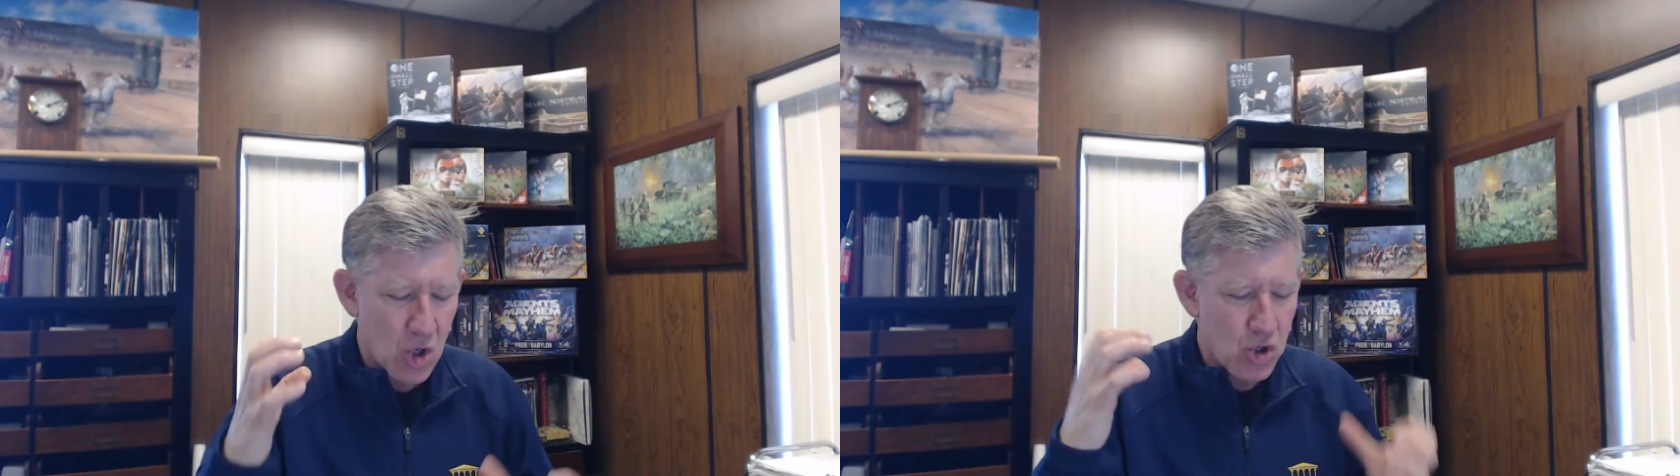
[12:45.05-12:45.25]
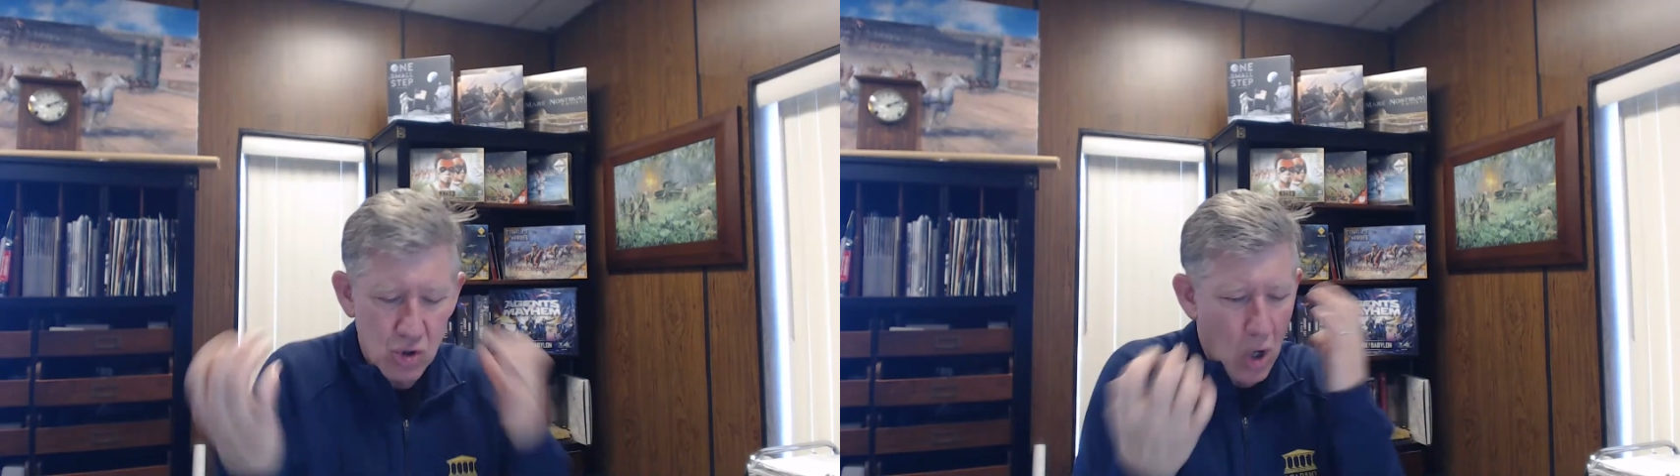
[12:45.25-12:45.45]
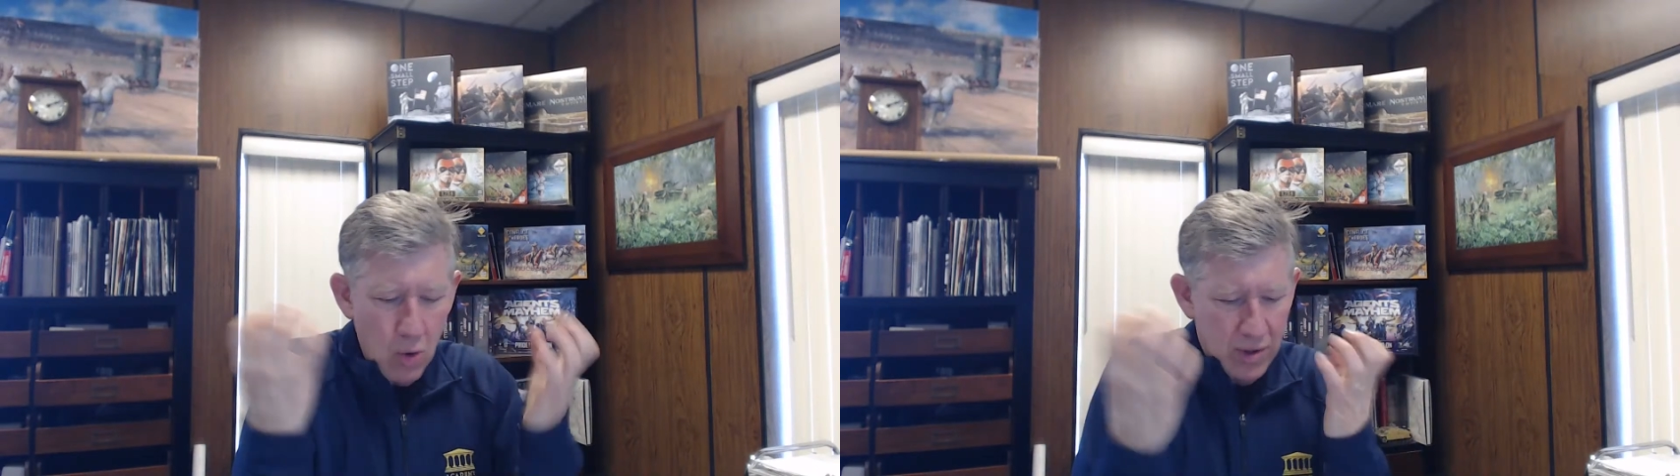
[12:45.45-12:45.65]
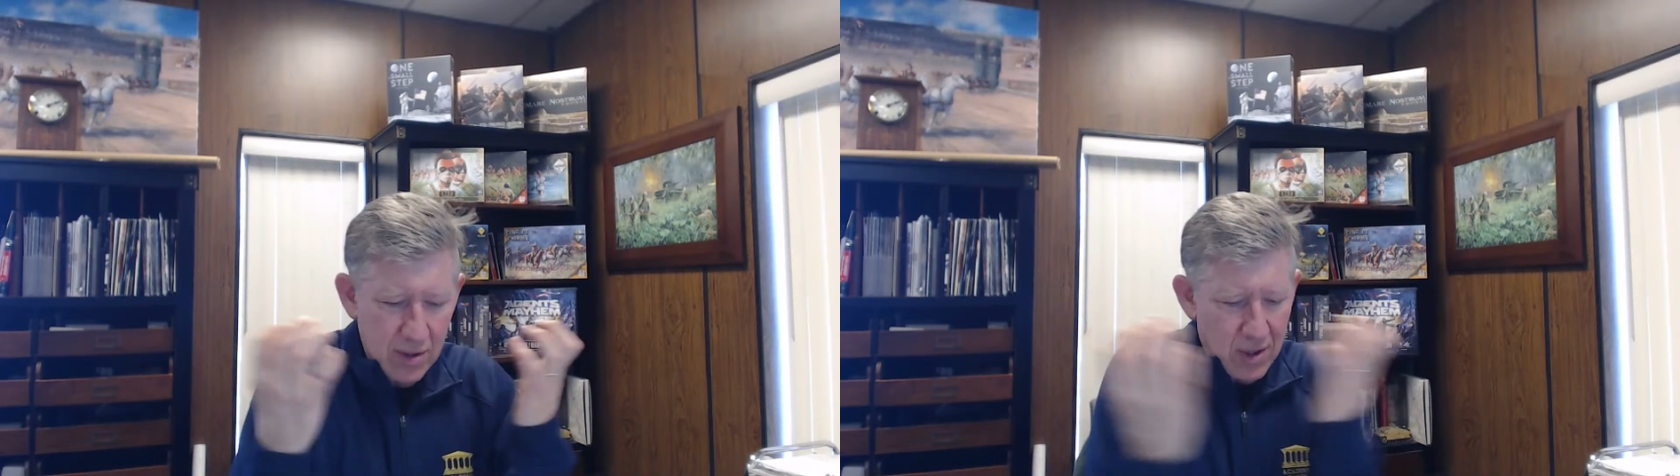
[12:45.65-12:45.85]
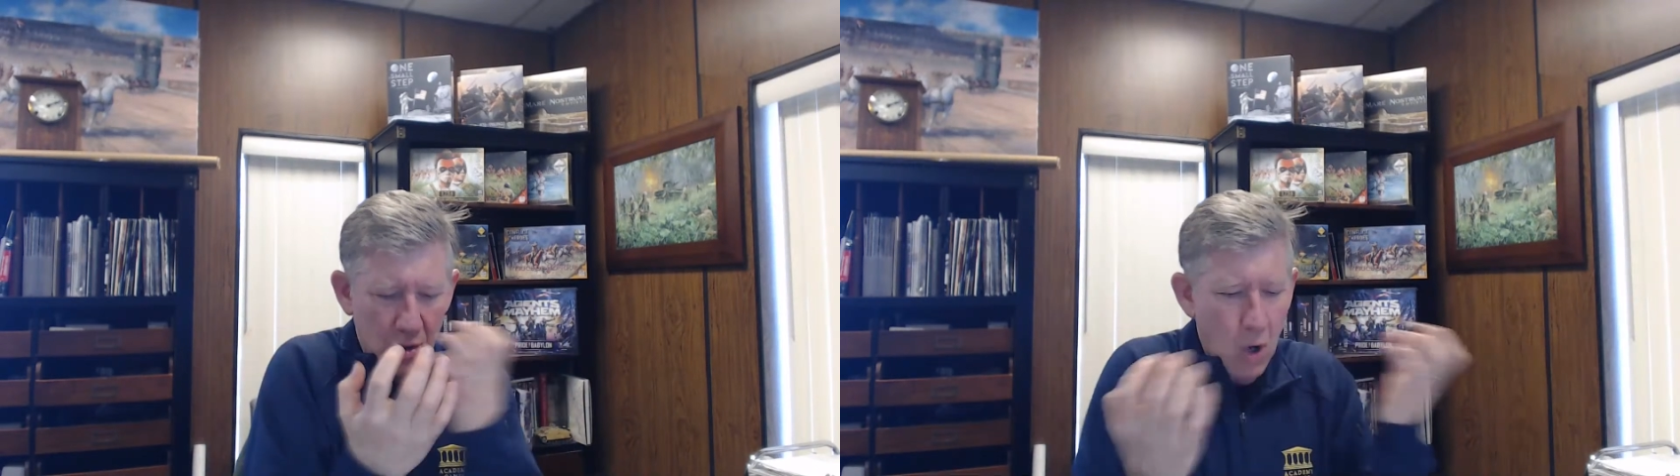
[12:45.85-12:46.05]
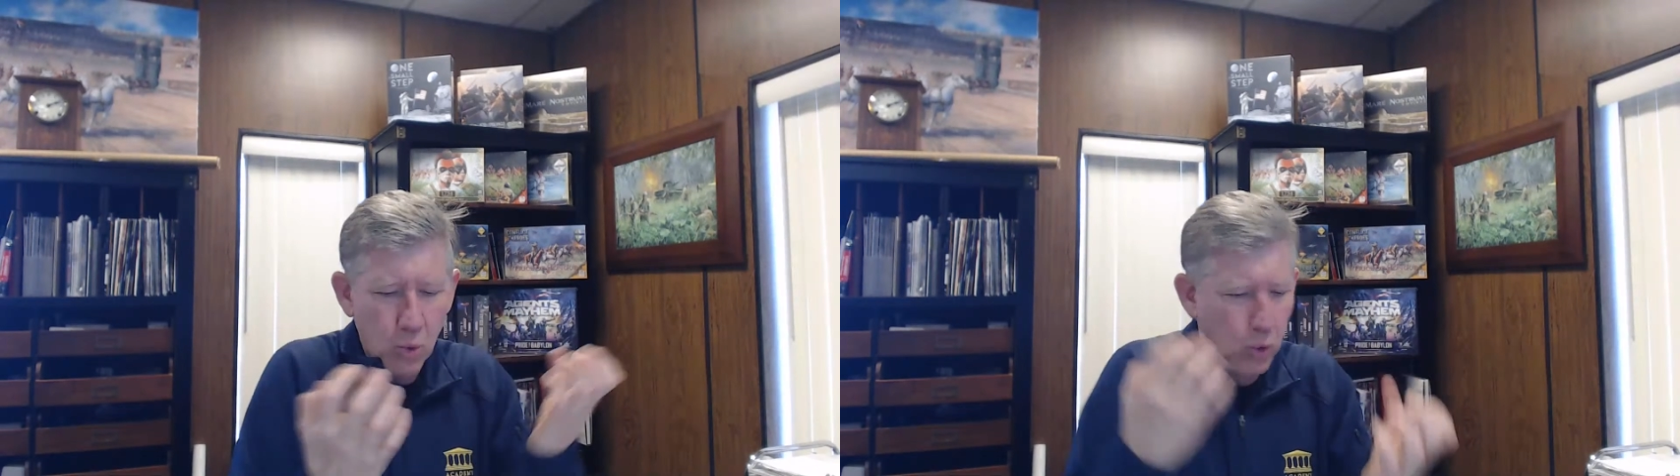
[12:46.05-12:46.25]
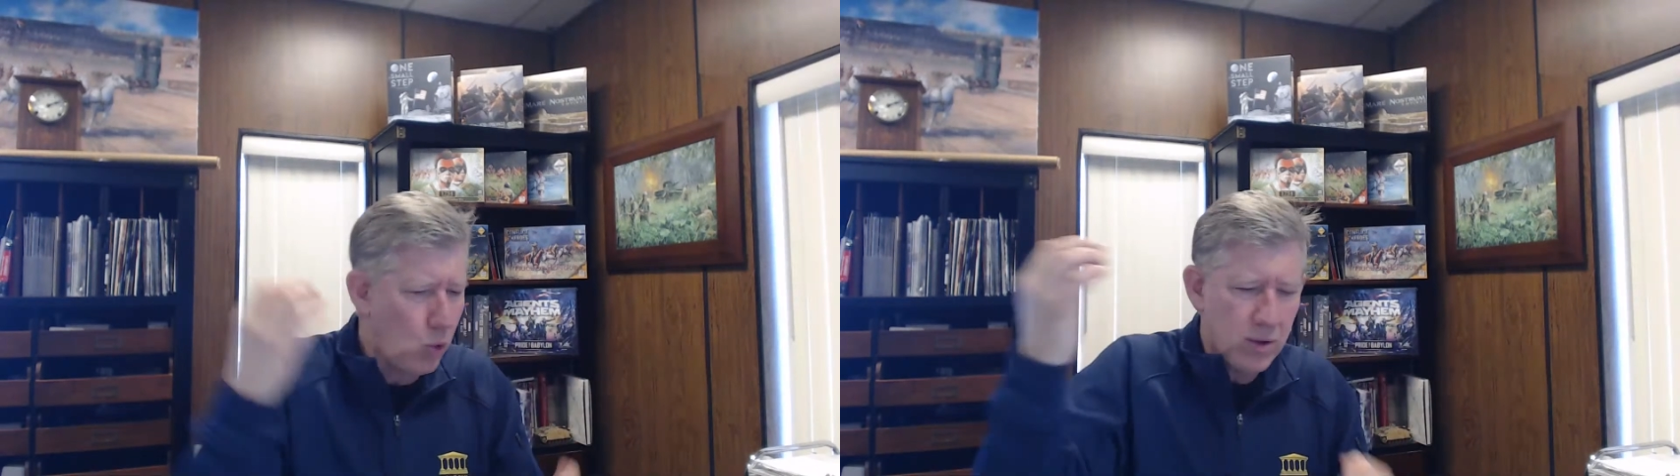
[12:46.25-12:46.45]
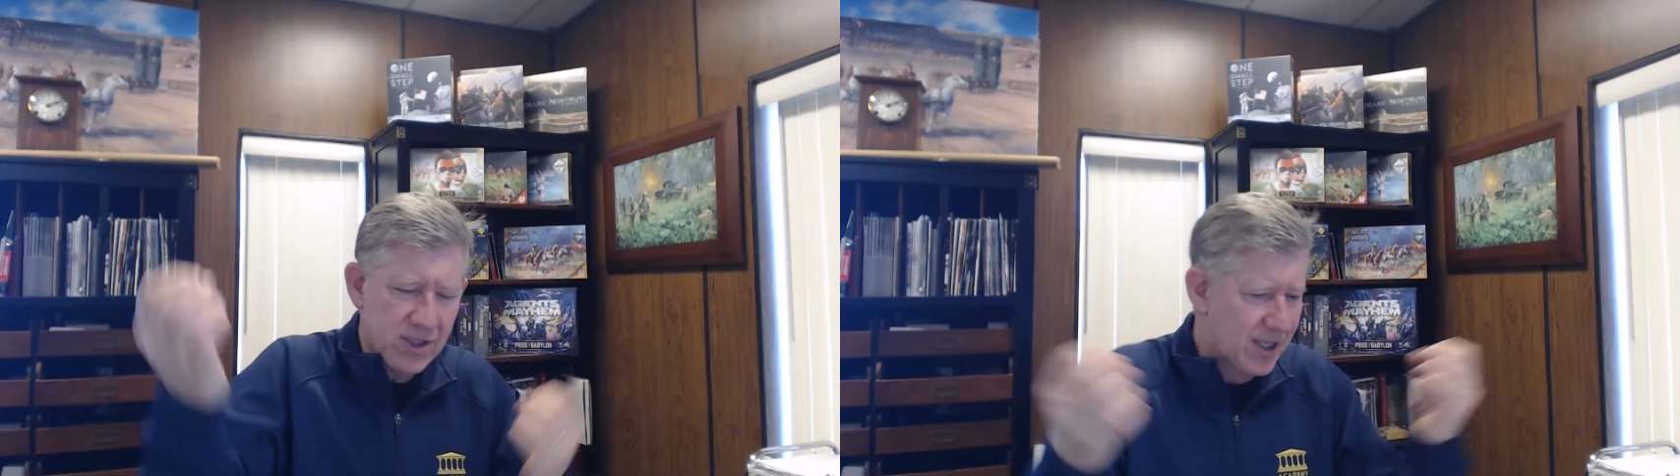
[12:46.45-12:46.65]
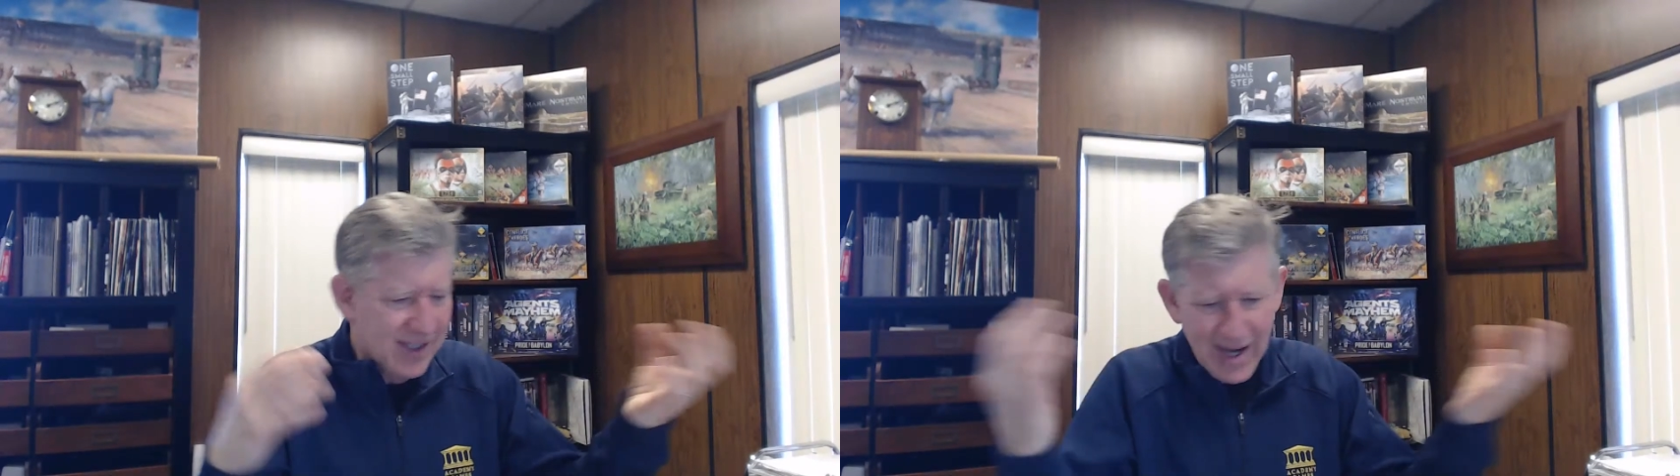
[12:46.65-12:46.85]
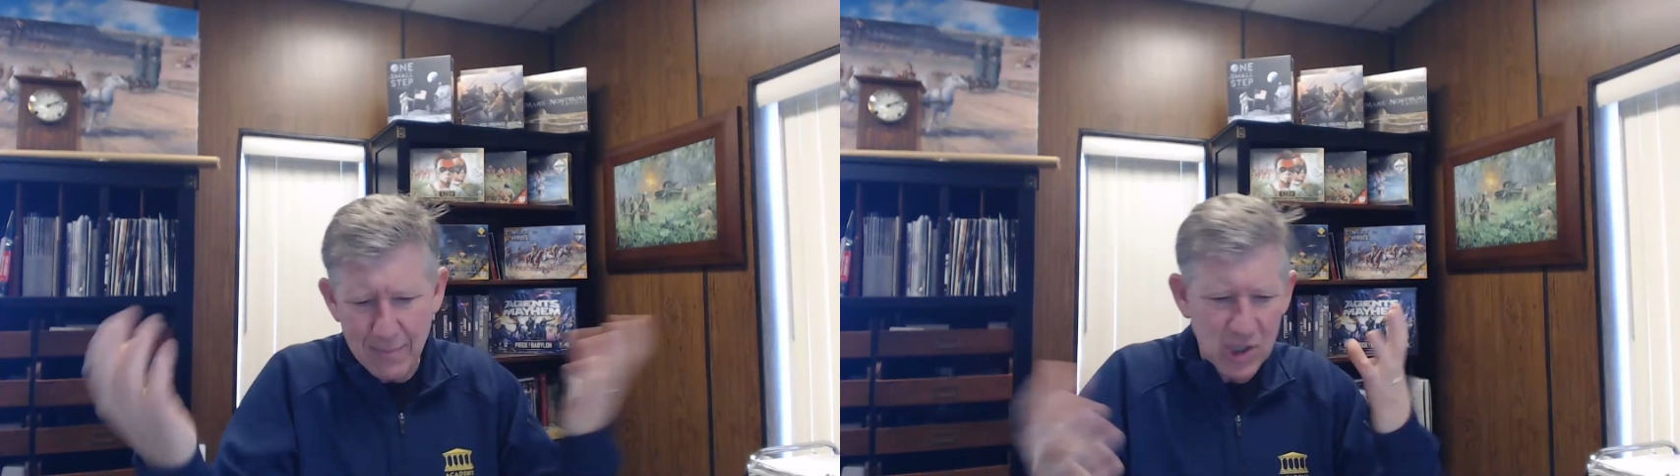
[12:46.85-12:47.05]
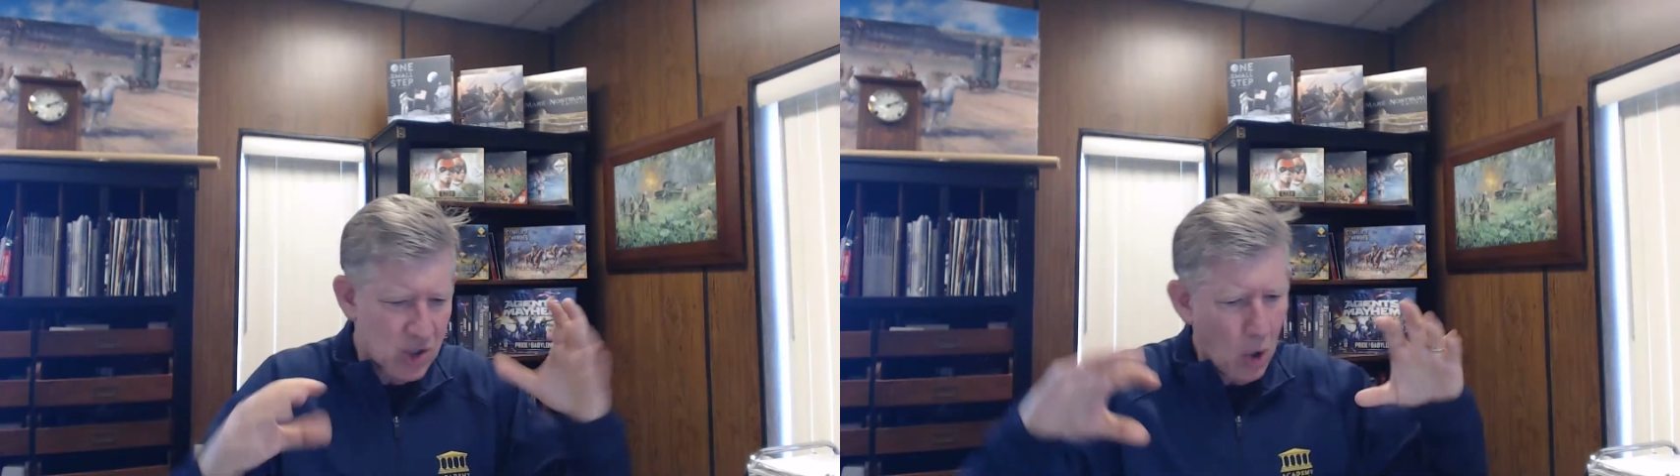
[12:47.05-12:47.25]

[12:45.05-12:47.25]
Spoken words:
there are no rules and exemptions.